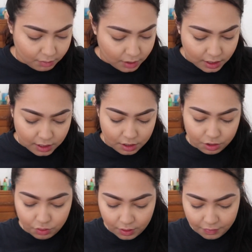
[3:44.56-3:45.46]
and glitter
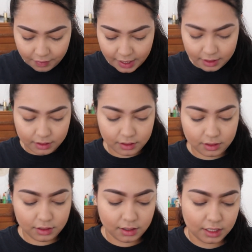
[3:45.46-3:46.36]
to our
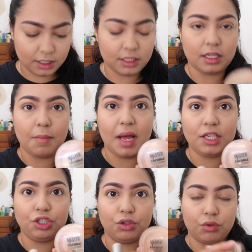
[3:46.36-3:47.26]
face this is the
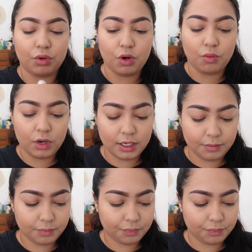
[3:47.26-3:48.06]
master chrome one